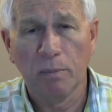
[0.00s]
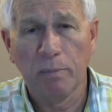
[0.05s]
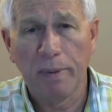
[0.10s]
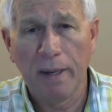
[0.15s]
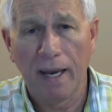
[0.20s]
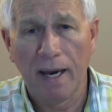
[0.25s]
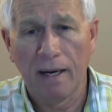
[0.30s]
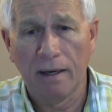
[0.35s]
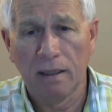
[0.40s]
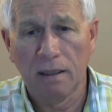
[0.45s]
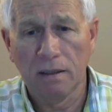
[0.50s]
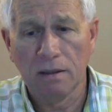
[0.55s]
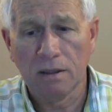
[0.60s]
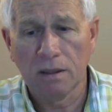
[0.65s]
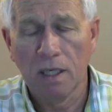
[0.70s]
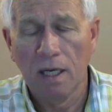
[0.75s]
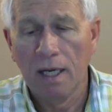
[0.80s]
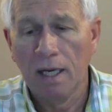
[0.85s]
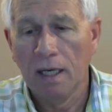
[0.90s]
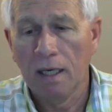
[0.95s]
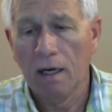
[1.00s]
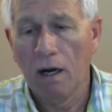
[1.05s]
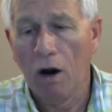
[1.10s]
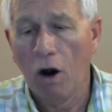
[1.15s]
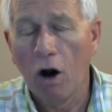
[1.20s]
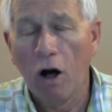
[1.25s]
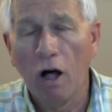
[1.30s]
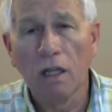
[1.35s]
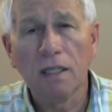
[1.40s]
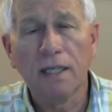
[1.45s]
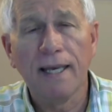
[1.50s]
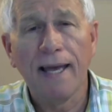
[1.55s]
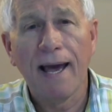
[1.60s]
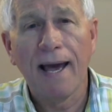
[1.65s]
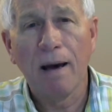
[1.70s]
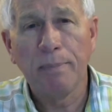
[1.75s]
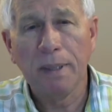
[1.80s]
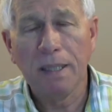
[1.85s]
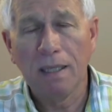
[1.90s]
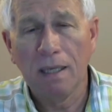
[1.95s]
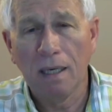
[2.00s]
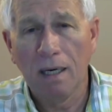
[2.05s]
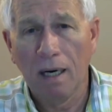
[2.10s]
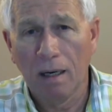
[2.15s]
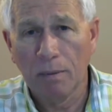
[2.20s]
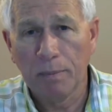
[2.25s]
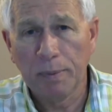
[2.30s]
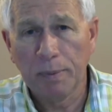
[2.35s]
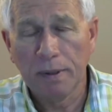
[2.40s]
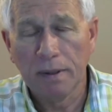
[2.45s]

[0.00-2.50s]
patterns, all gapping up